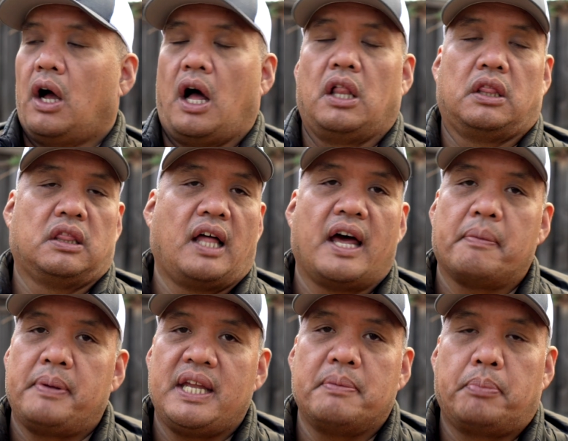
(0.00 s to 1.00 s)
a lot of
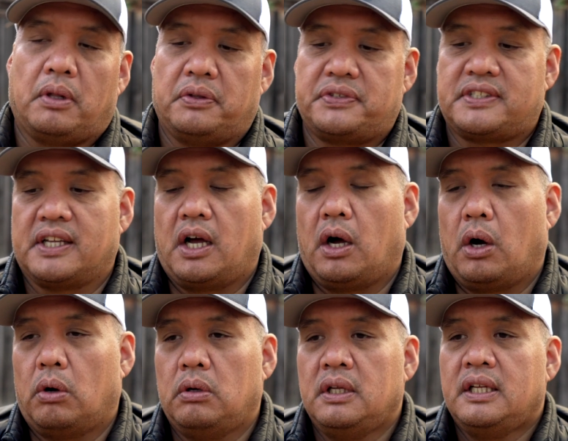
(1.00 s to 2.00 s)
people.
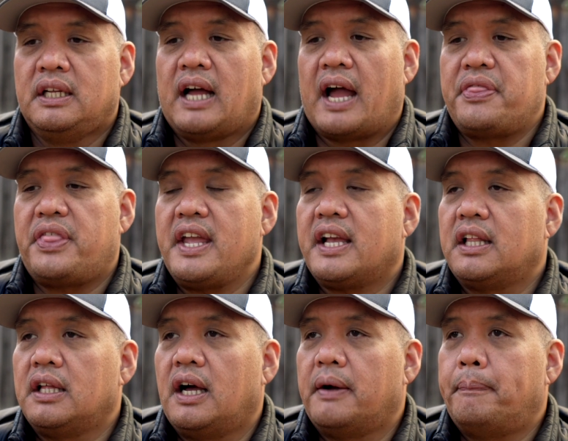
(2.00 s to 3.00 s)
So I think
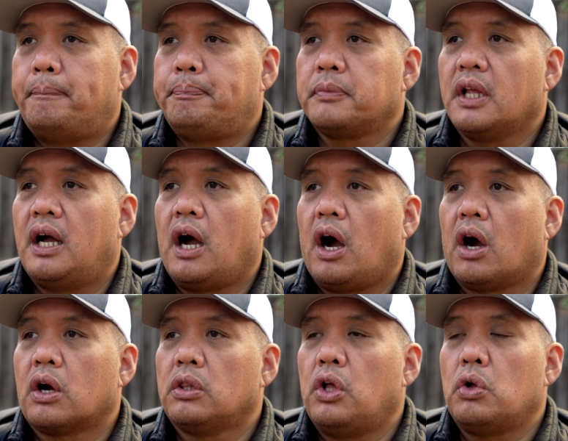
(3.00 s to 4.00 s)

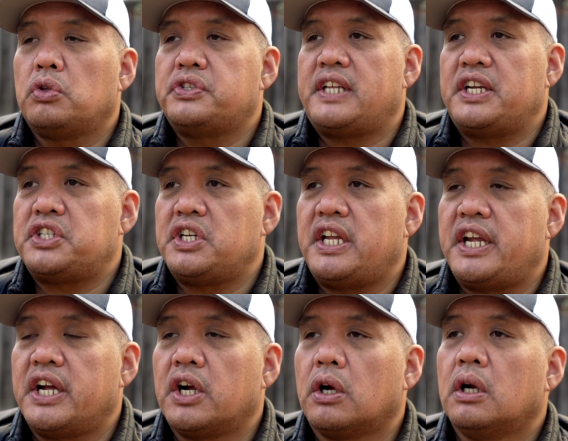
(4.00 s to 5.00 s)
our local station
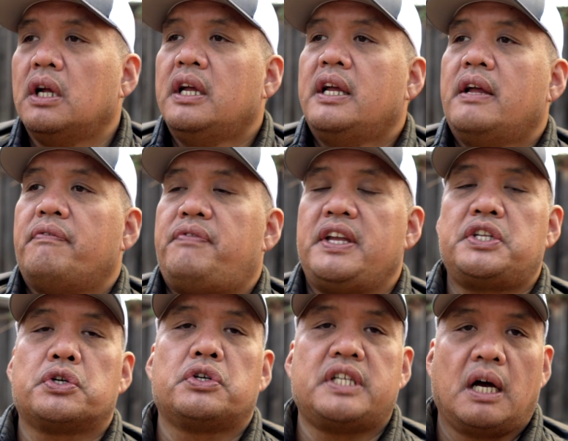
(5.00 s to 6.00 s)
here
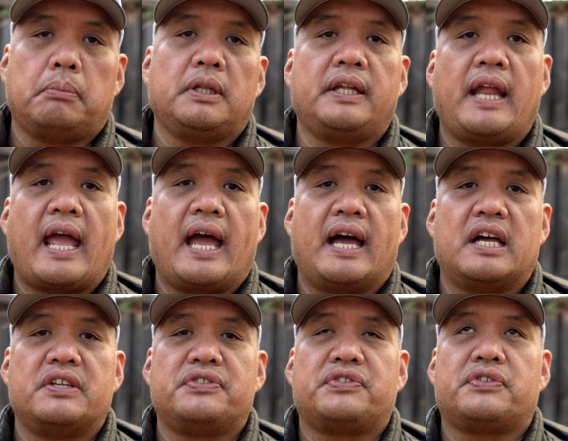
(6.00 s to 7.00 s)
featured Dublin
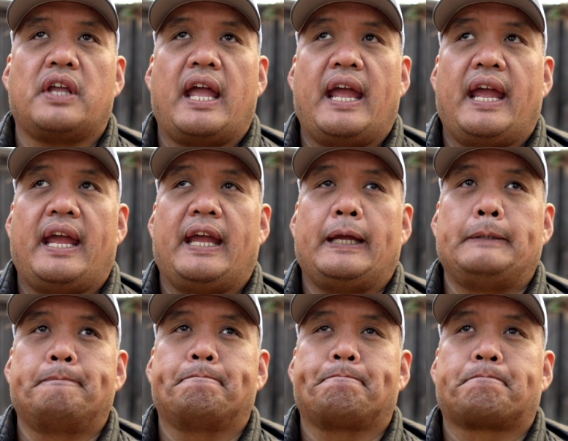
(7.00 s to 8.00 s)
as a
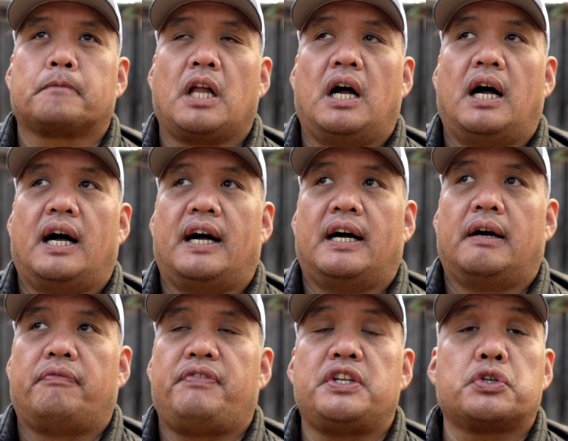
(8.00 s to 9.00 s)

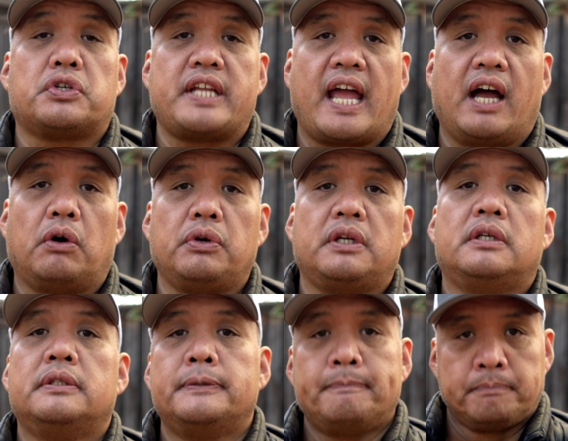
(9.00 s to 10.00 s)
featured town
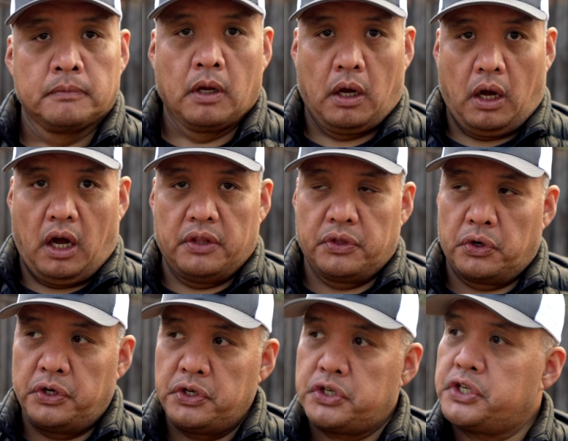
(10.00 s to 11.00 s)
on their
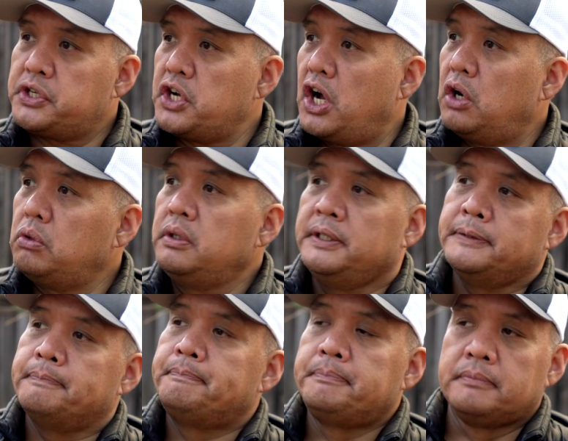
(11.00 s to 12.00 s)
news show.
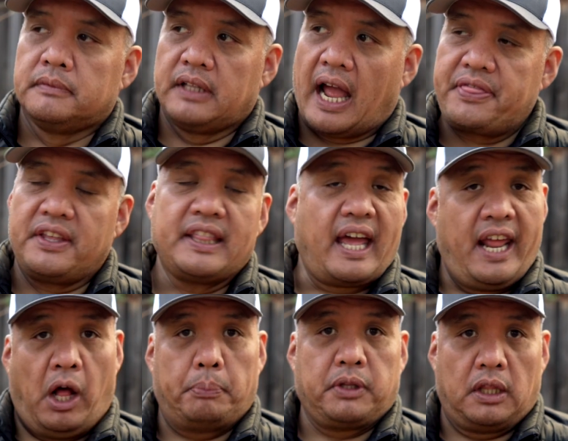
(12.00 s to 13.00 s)
I think that
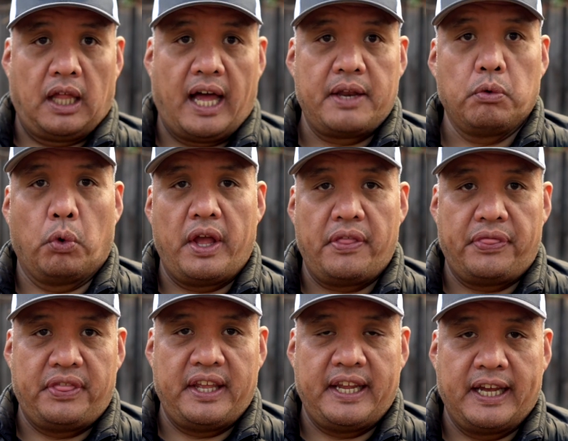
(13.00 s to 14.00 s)
helped a lot with
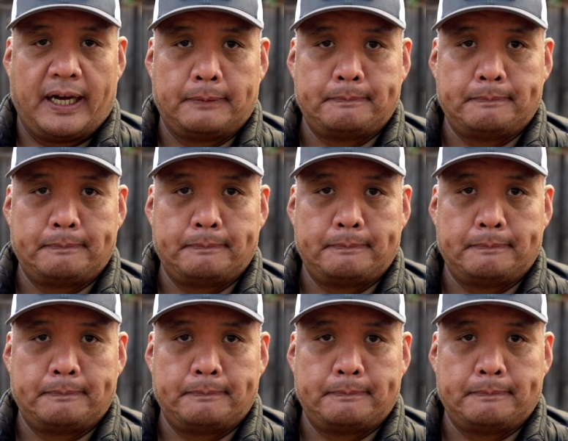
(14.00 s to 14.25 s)
the